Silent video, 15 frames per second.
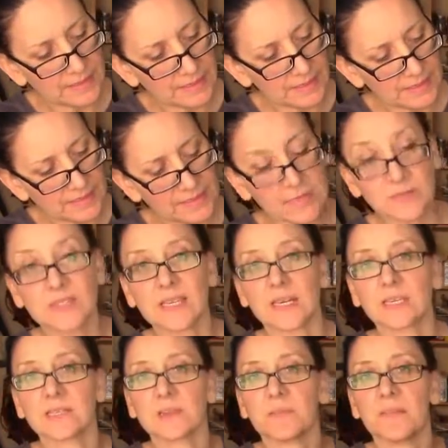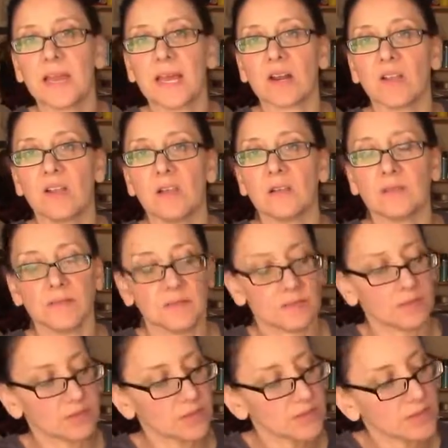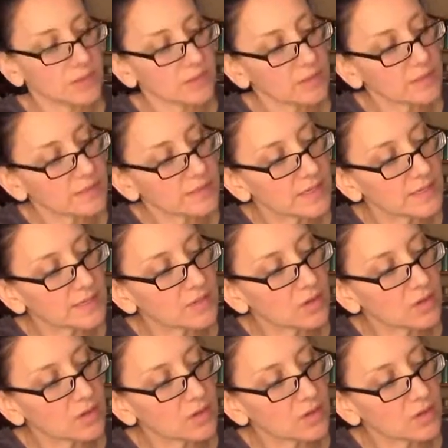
and now set it to pedal. It says